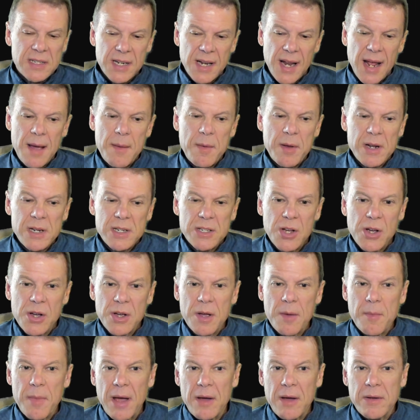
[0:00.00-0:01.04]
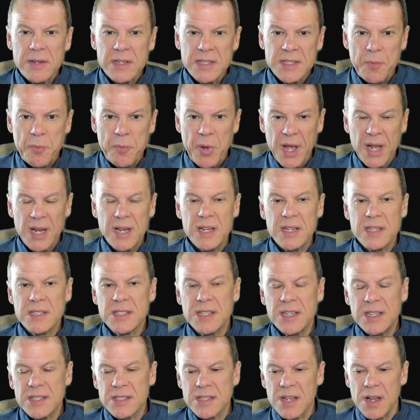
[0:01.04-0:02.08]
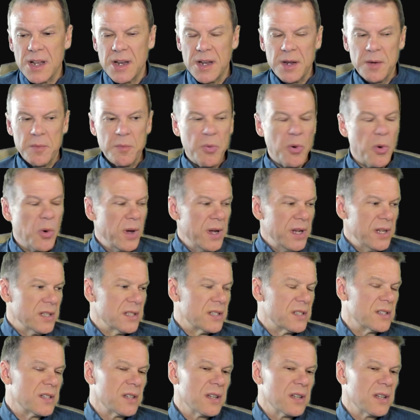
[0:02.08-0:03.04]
Today I'm going to talk about dependencies on endpoints.